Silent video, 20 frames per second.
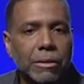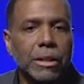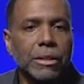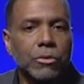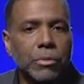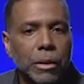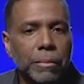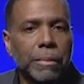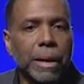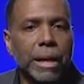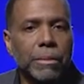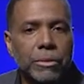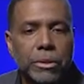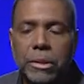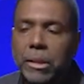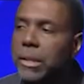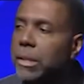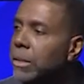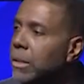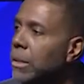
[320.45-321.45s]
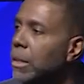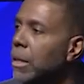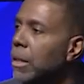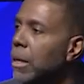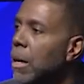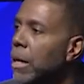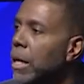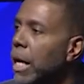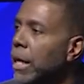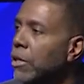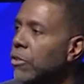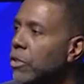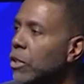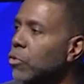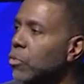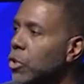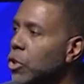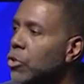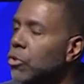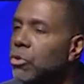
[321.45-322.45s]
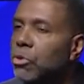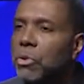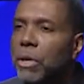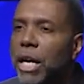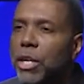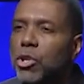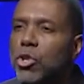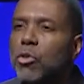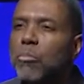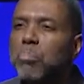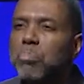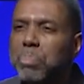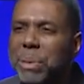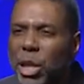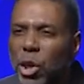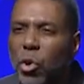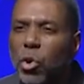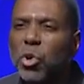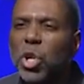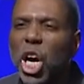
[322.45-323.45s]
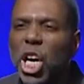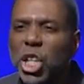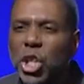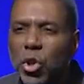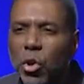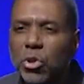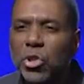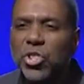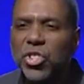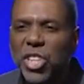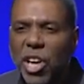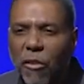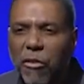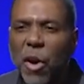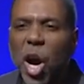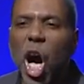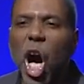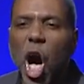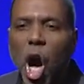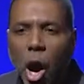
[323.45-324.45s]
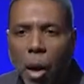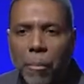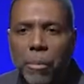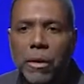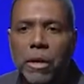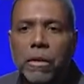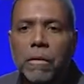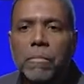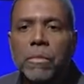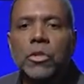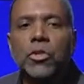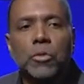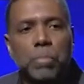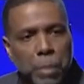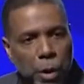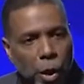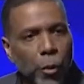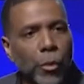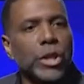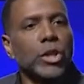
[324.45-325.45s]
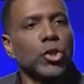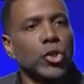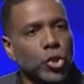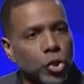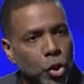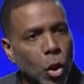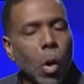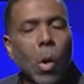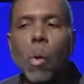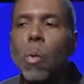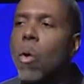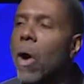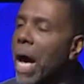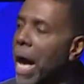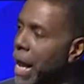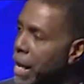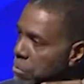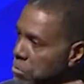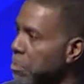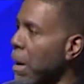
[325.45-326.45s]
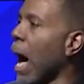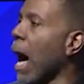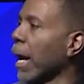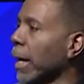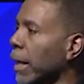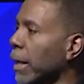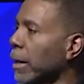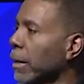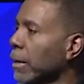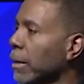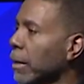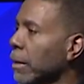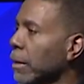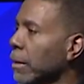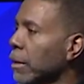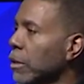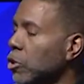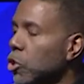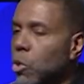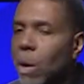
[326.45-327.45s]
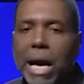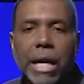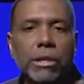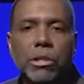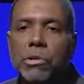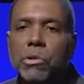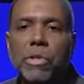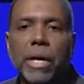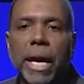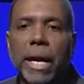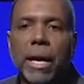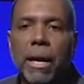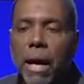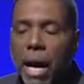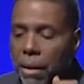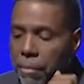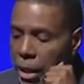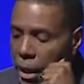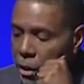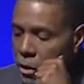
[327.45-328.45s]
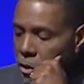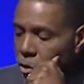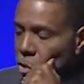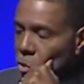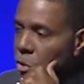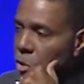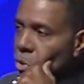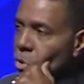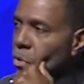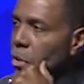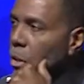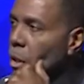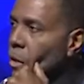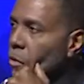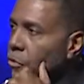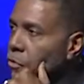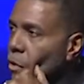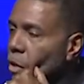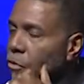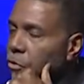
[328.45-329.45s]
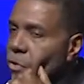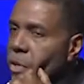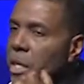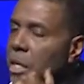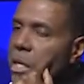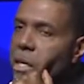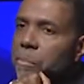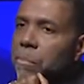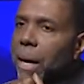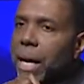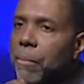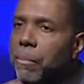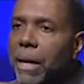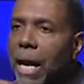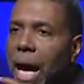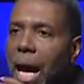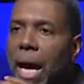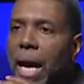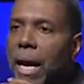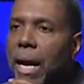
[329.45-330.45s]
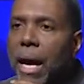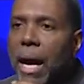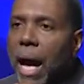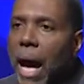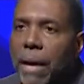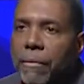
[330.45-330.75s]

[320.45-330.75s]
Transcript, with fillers: That's what the Bible says. And he says, when you do that, you build yourself up, spirit, soul, and body. So I do that. I'm not going to do it to offend anybody, but I, I